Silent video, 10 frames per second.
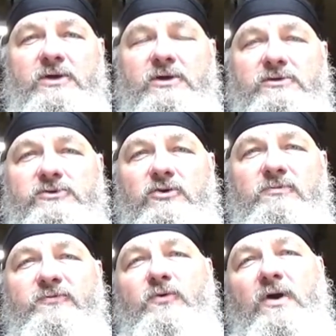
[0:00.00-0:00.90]
So
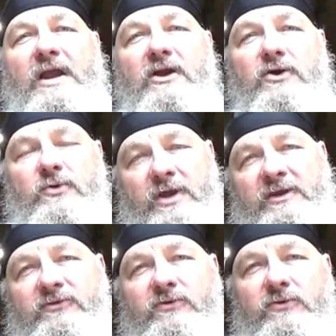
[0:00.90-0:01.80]
before I go
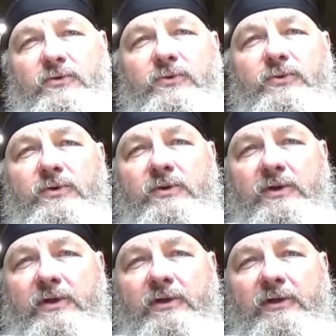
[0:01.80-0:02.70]
into
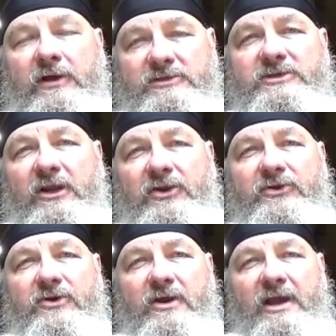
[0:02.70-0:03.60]
a
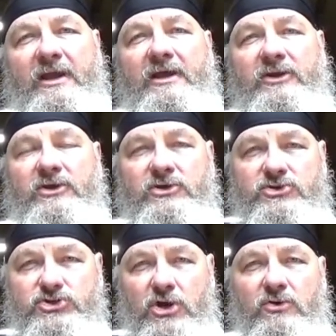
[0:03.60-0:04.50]
cylinder and
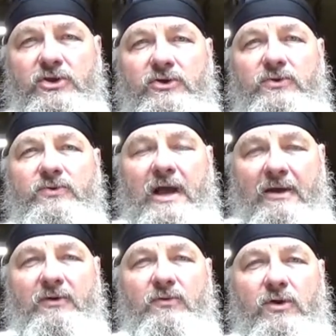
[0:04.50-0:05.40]
show you
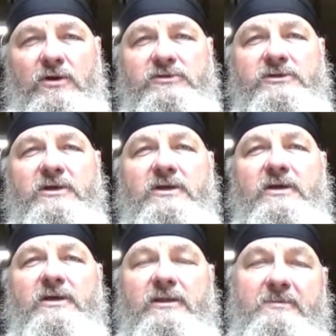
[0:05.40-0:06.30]
how it works,
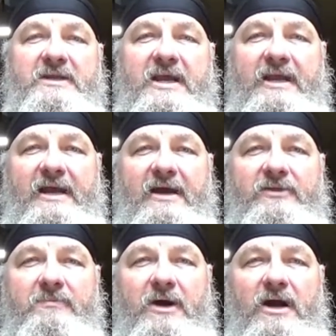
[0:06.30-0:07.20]
let me take it out of
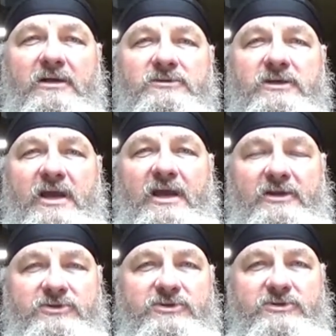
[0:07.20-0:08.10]
the box
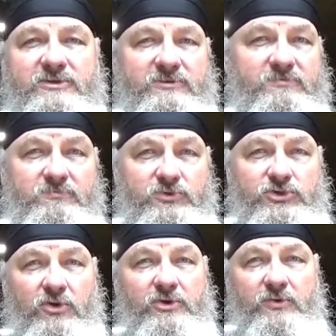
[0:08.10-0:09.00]
and just
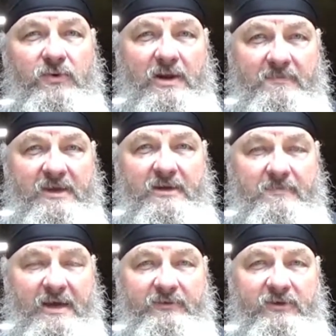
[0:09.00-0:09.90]
show you what I mean
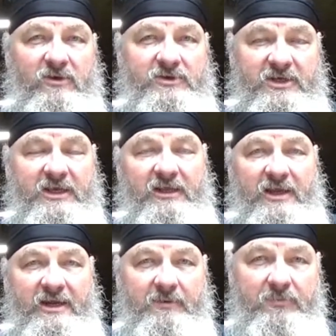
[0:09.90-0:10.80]
about the
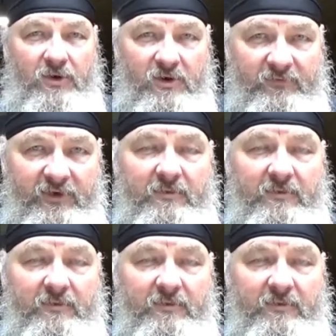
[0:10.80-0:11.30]
articulating part of it.